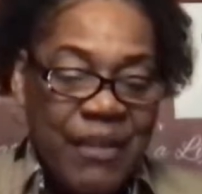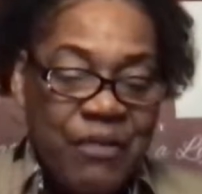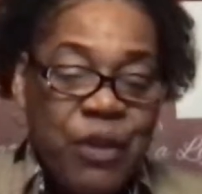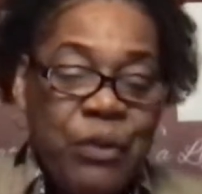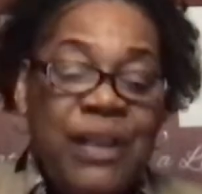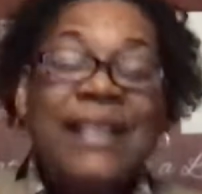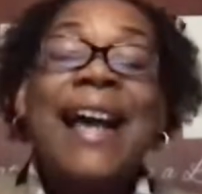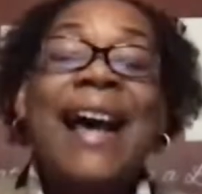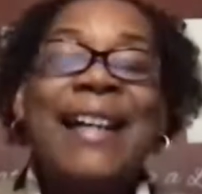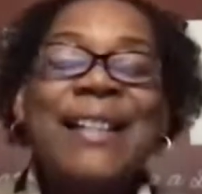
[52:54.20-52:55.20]
If you
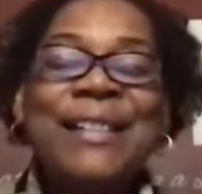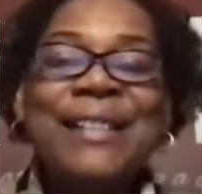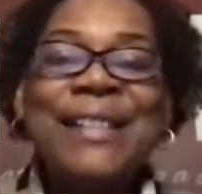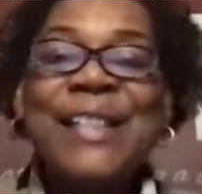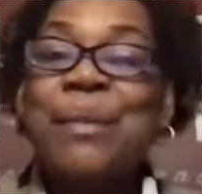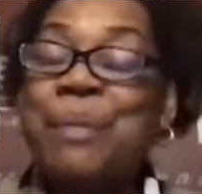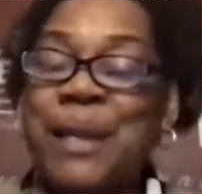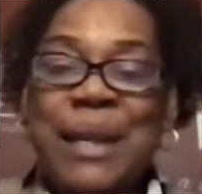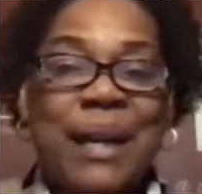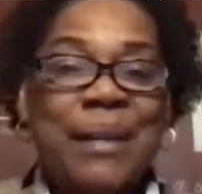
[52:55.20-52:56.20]
desire to
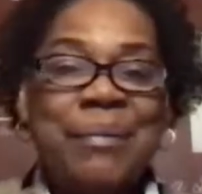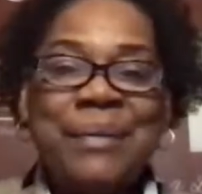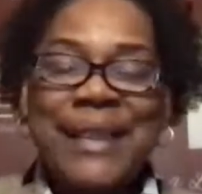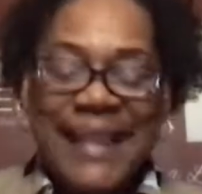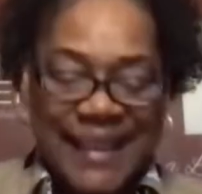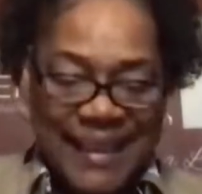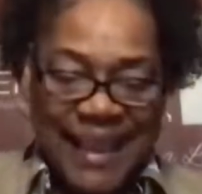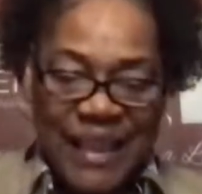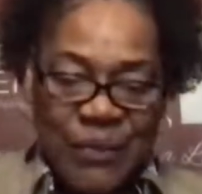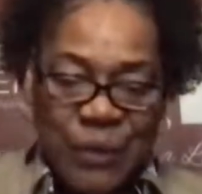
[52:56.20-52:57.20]
become
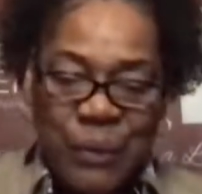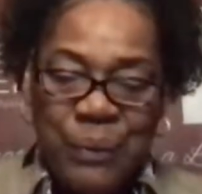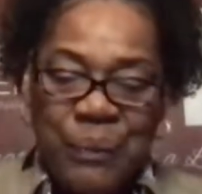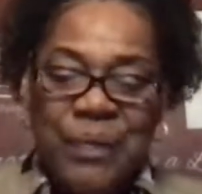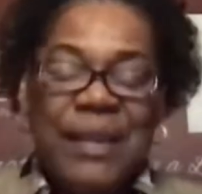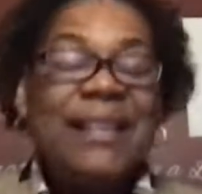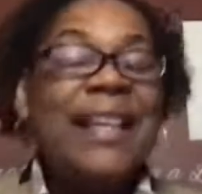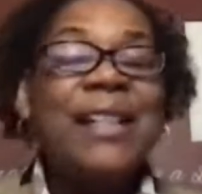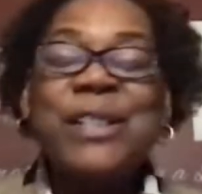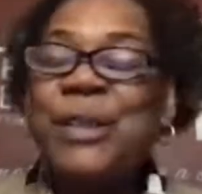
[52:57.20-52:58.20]
successful,
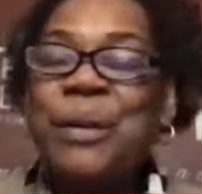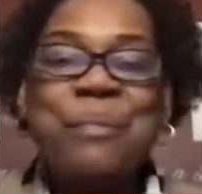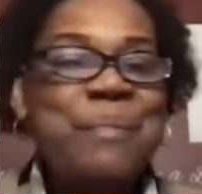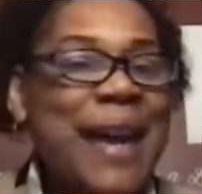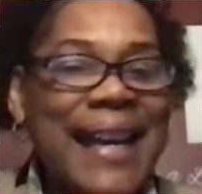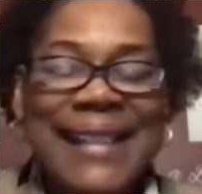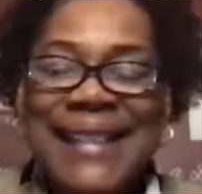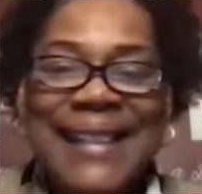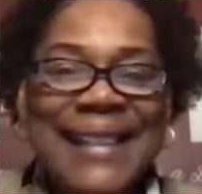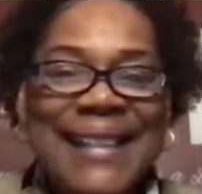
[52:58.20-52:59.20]
there's no
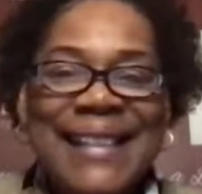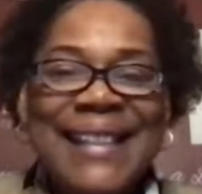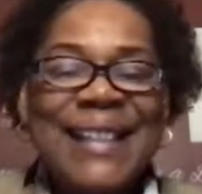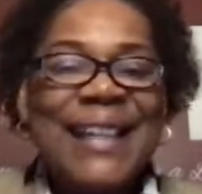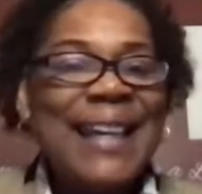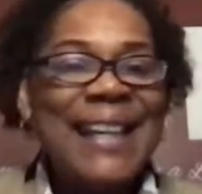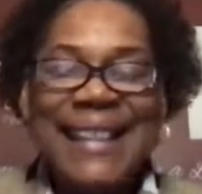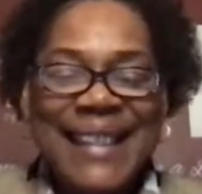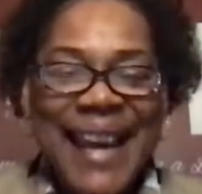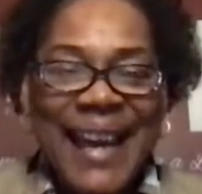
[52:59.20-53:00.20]
magic
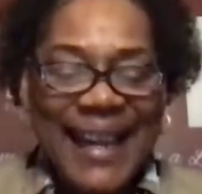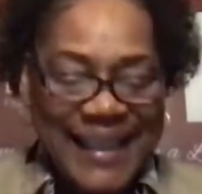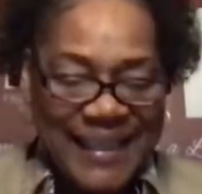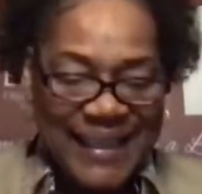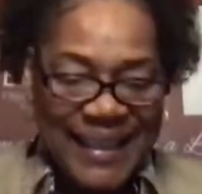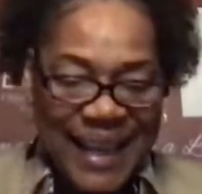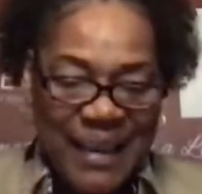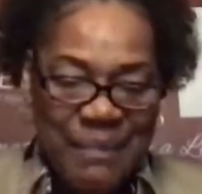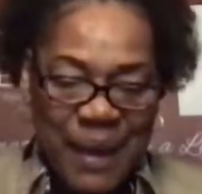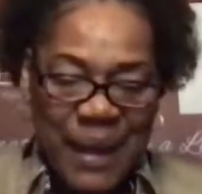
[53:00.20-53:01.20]
in that.
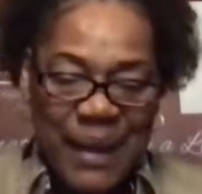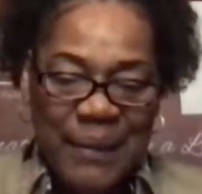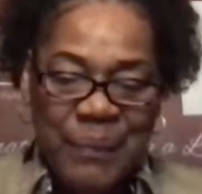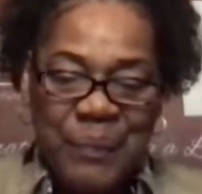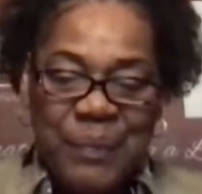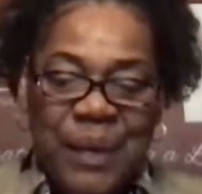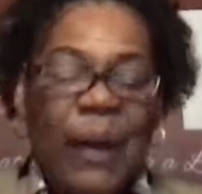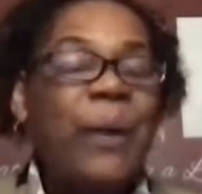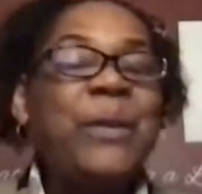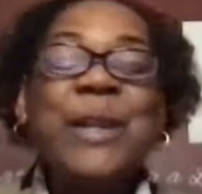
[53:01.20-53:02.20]
Amen.
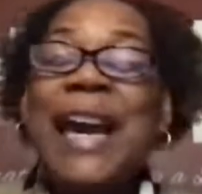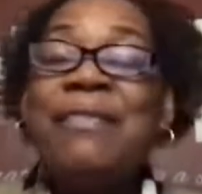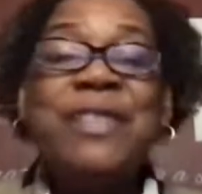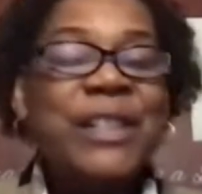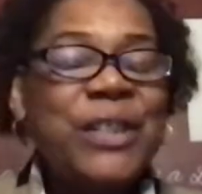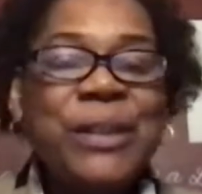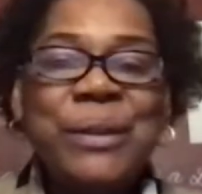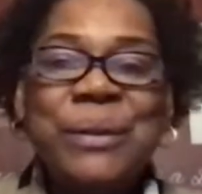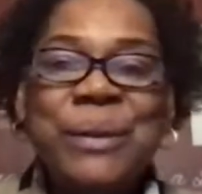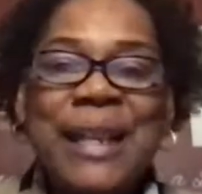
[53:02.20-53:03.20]
All you have to
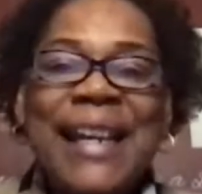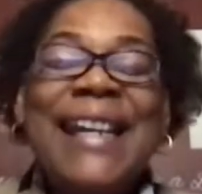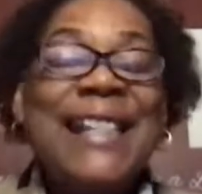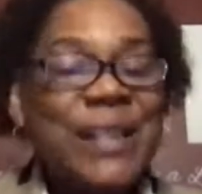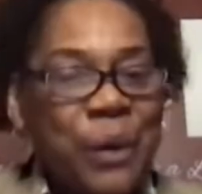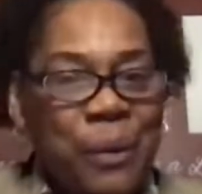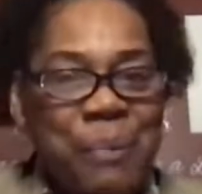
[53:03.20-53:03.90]
do is